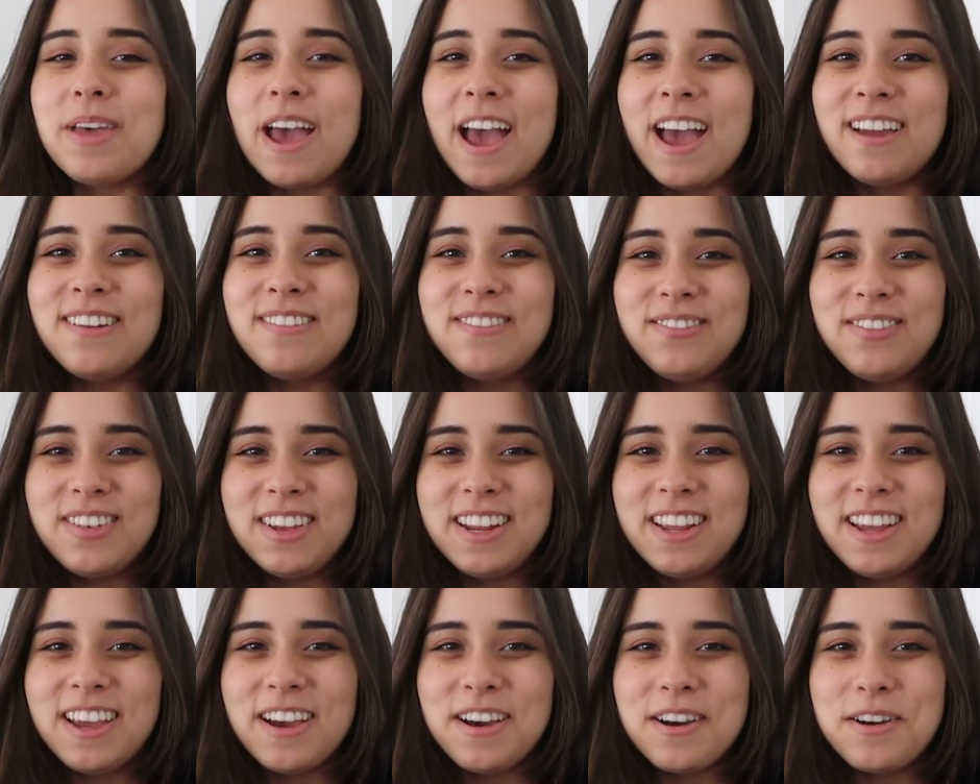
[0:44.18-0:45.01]
that
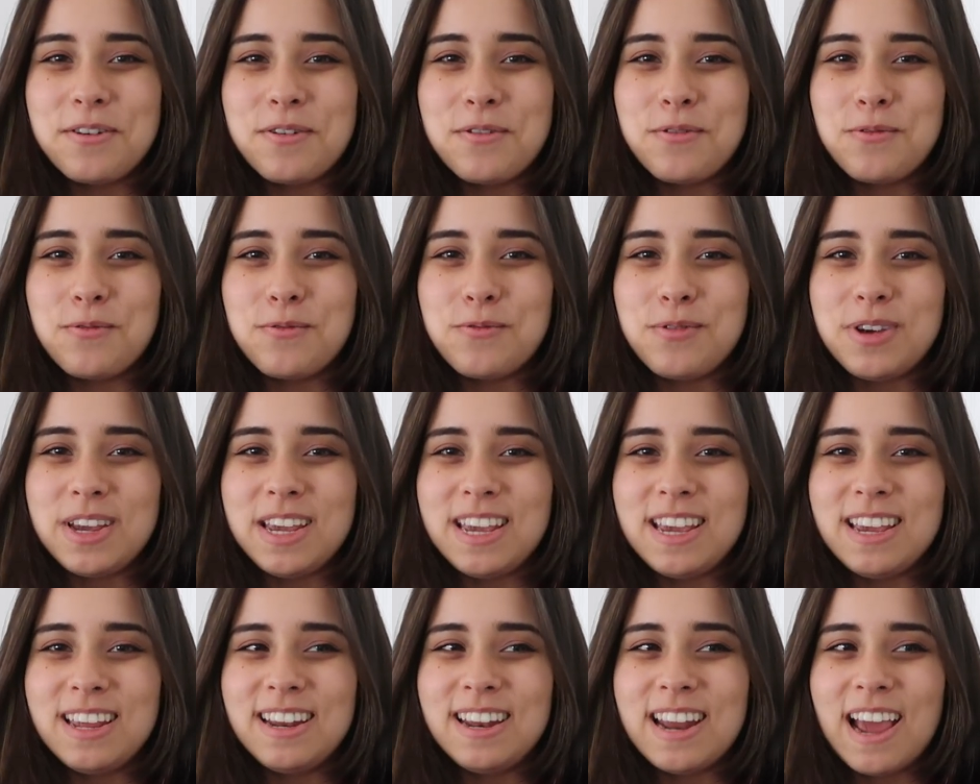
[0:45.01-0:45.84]
video,
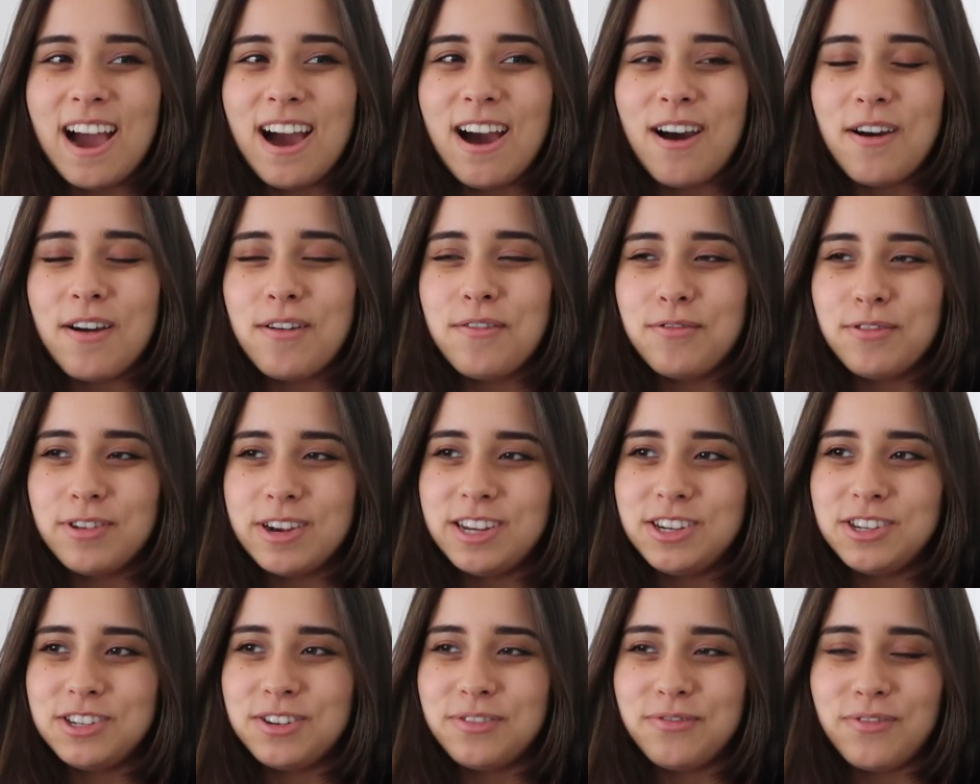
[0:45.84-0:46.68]
we now have
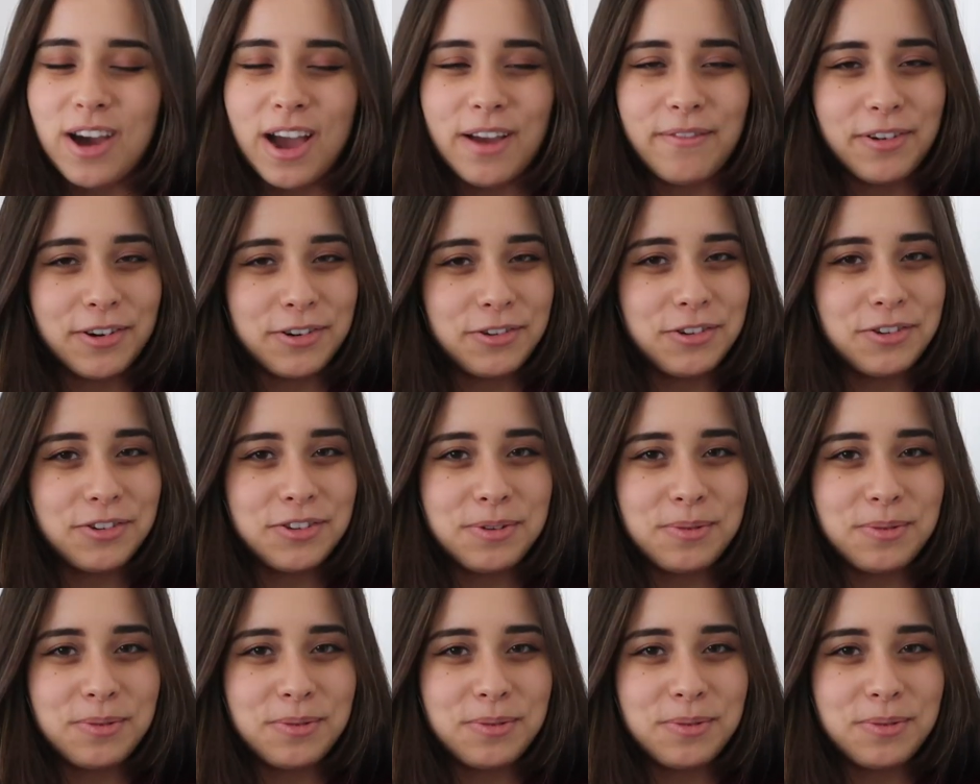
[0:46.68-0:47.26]
reached 500